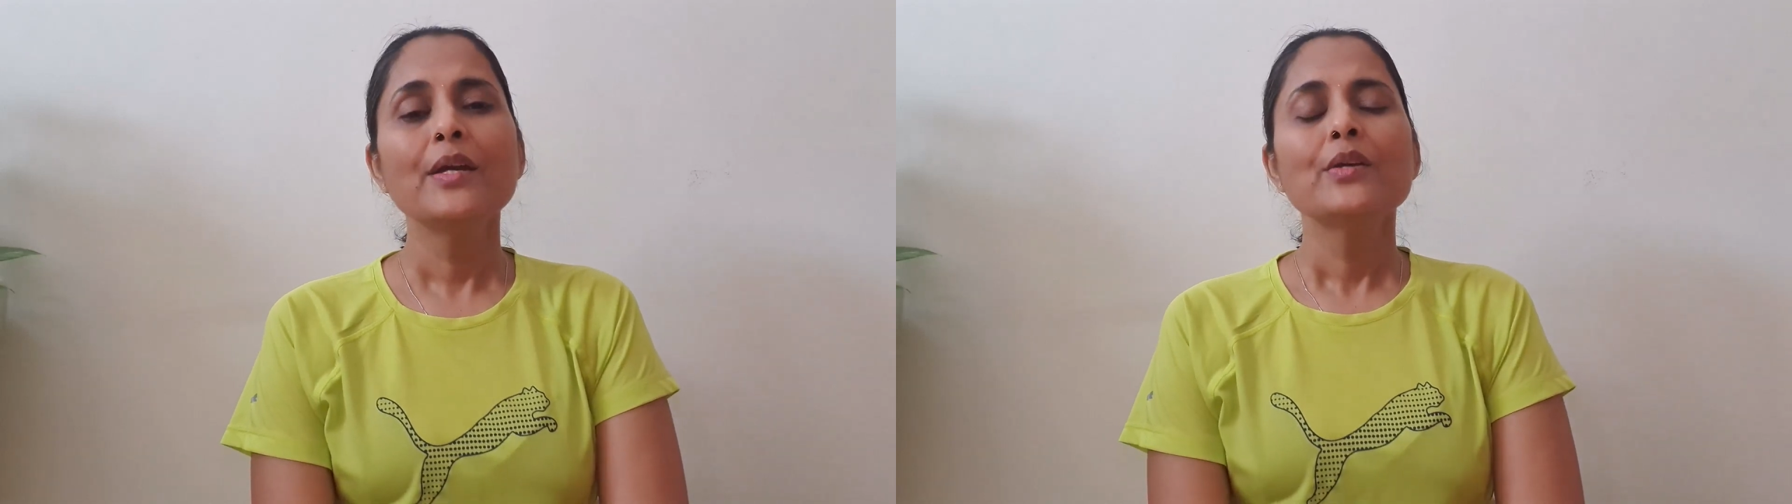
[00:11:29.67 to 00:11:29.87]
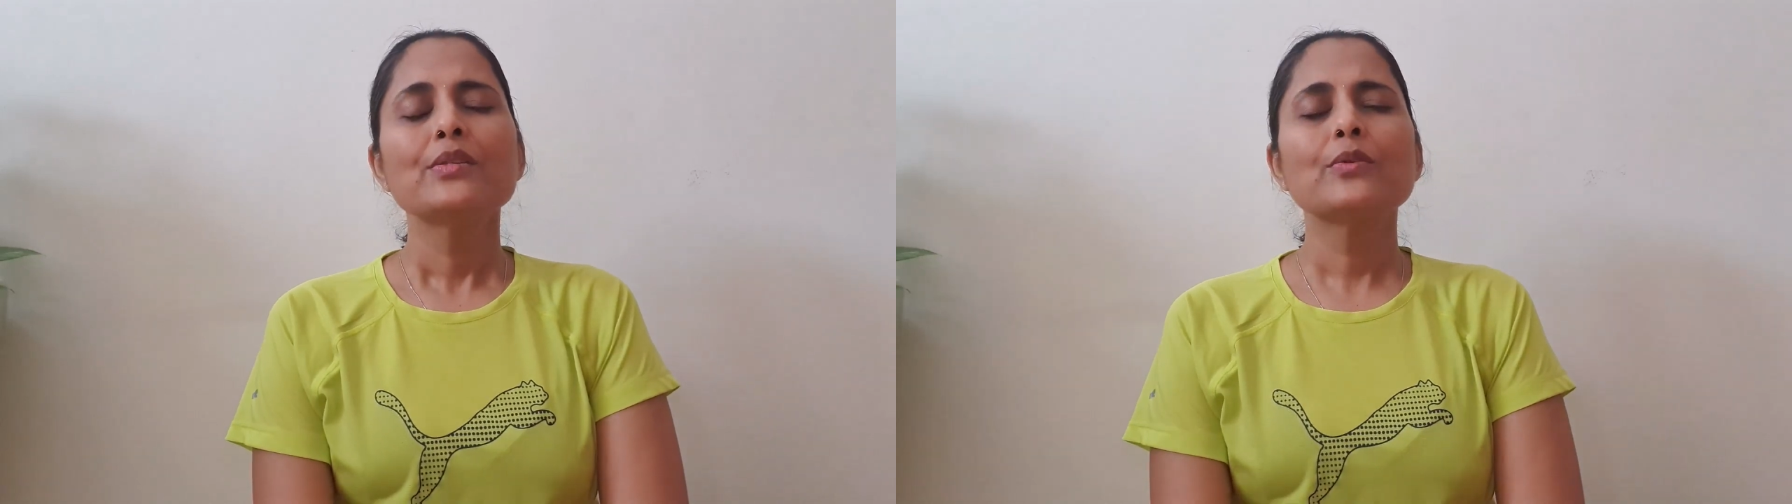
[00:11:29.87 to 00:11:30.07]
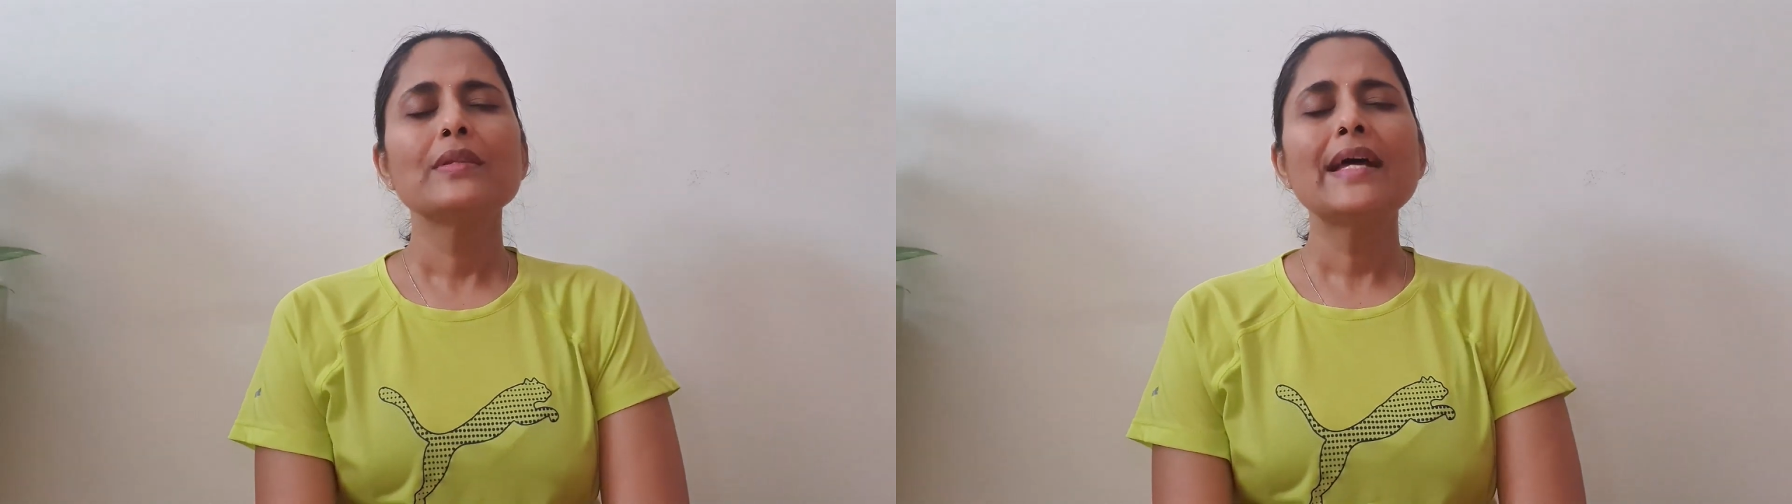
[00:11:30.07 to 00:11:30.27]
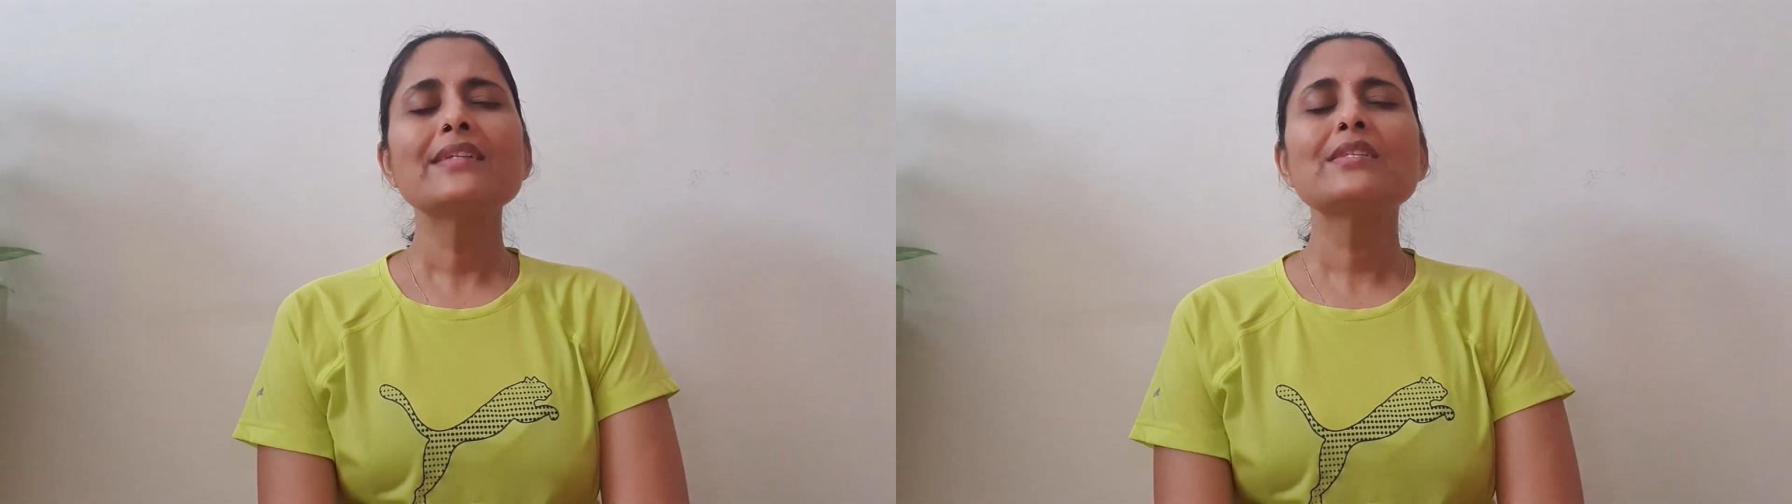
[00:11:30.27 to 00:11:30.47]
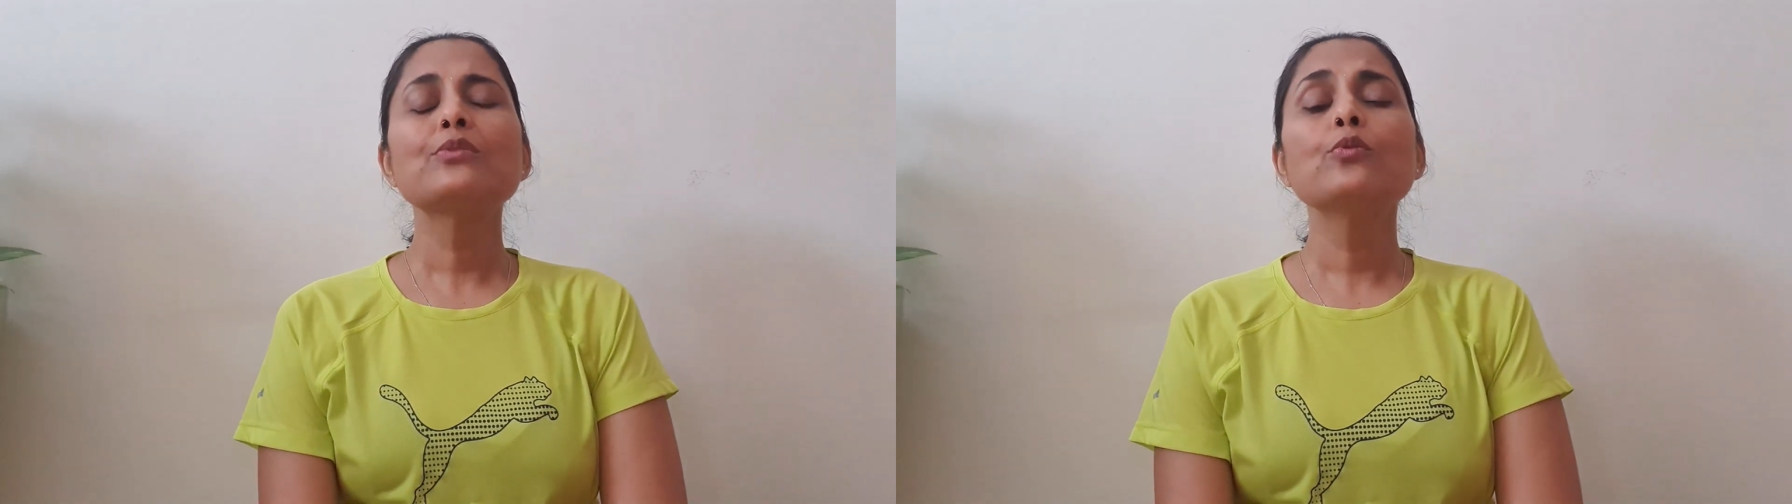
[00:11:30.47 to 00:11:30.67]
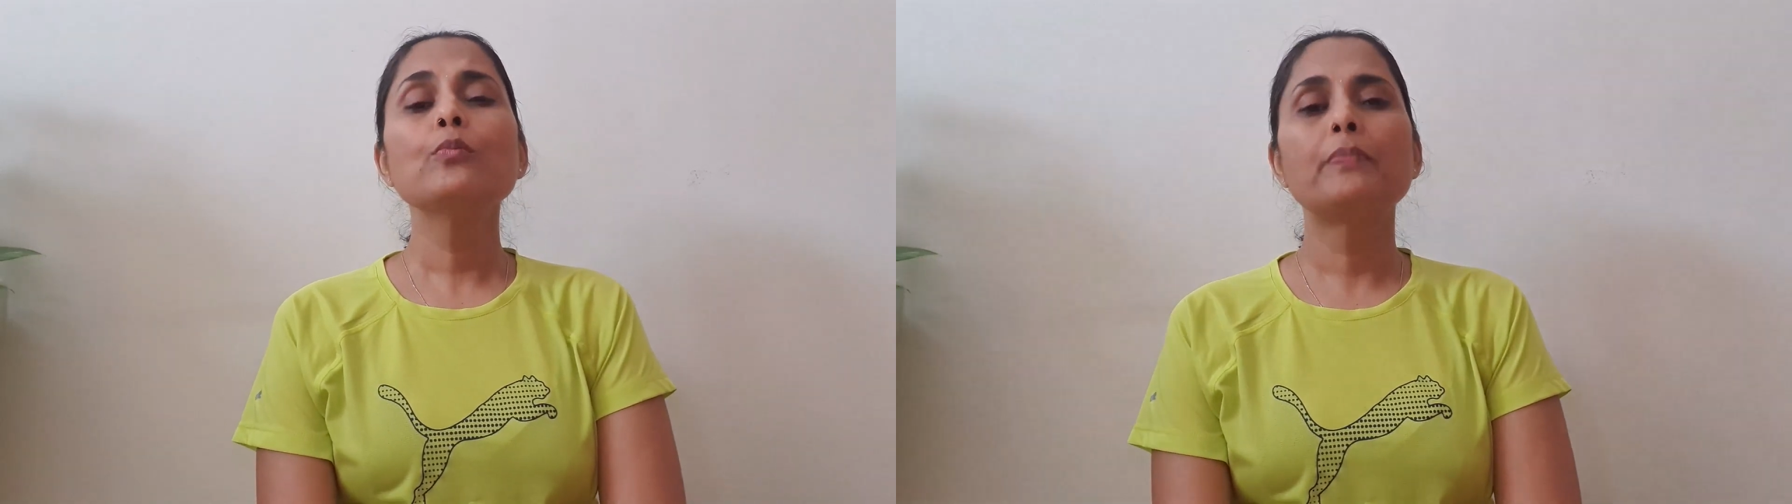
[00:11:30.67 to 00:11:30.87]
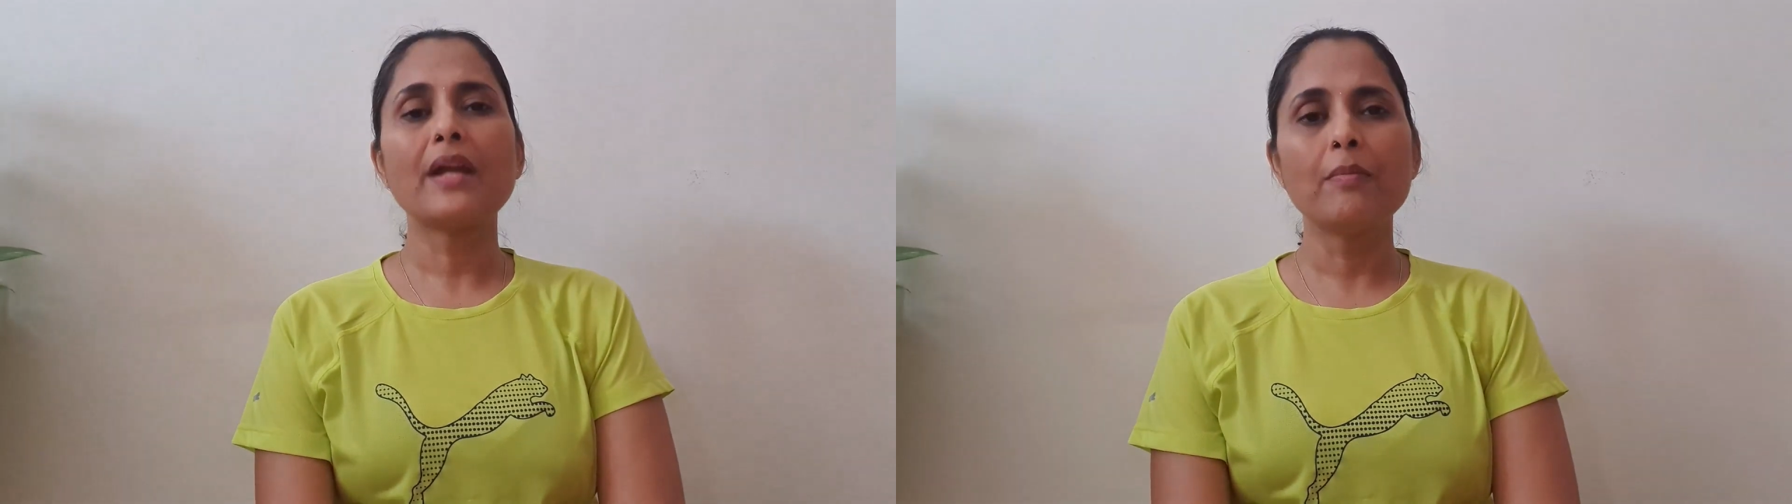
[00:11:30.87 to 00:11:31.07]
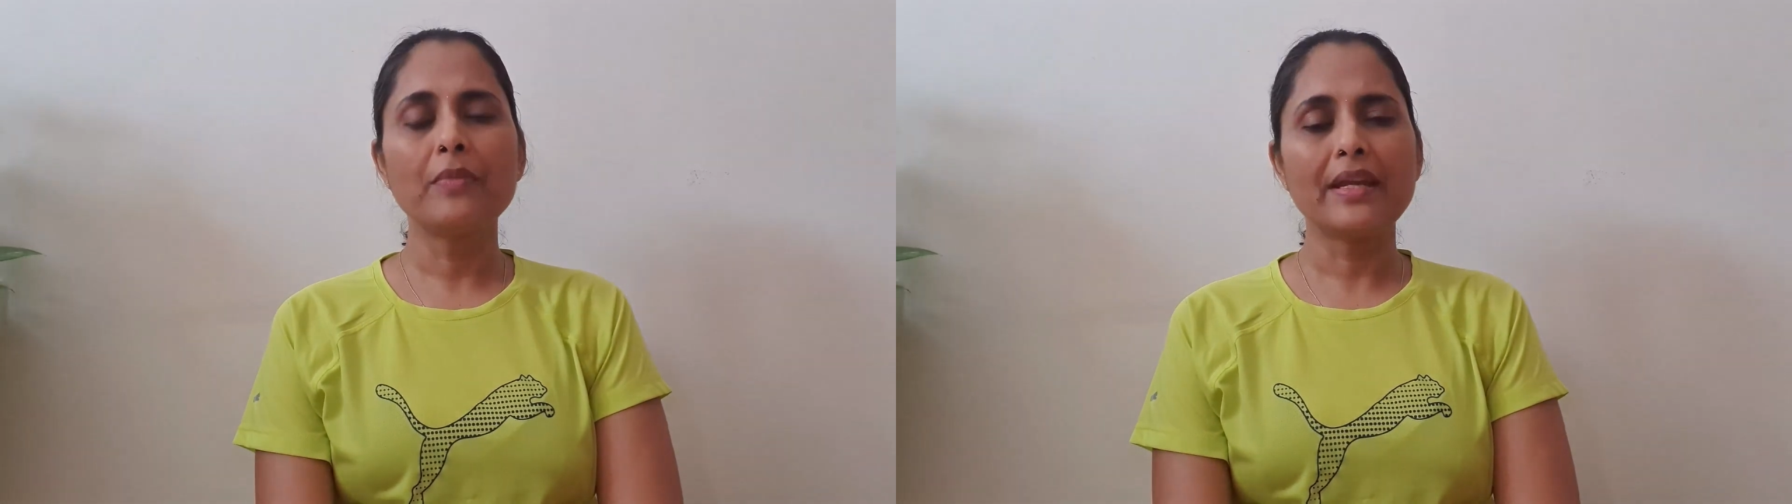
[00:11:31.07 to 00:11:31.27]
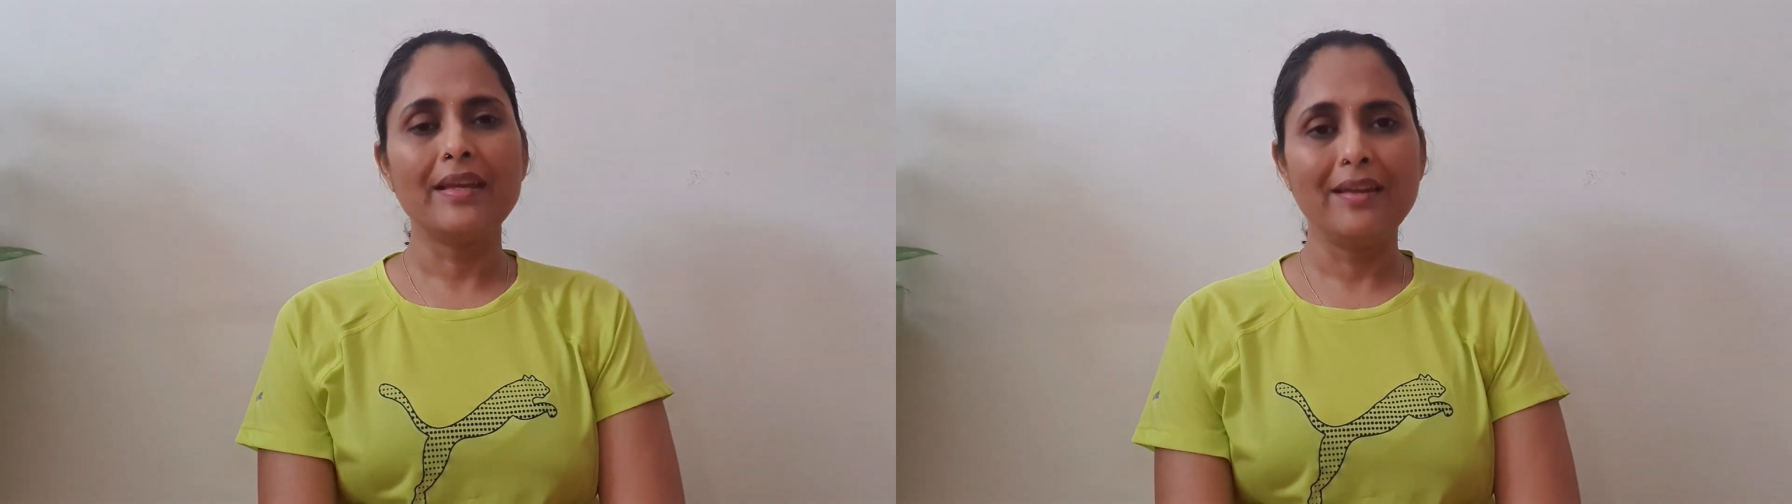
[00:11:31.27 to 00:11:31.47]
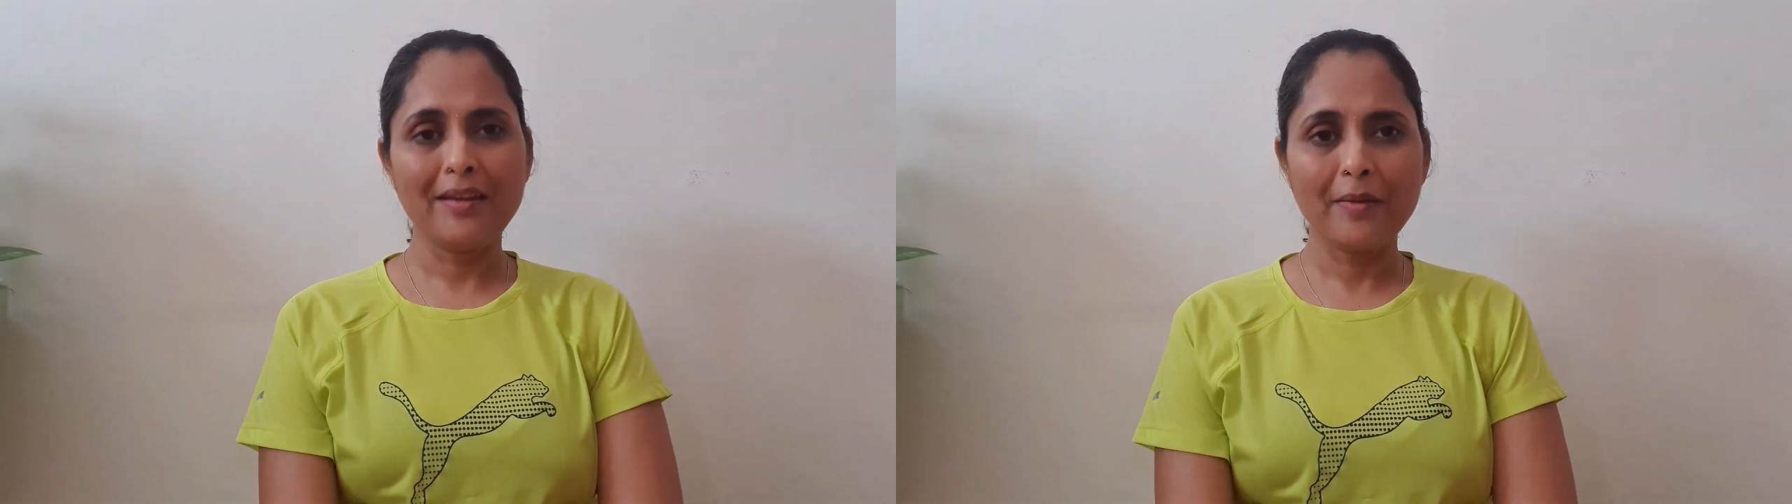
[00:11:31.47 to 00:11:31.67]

So let's do Bhramri.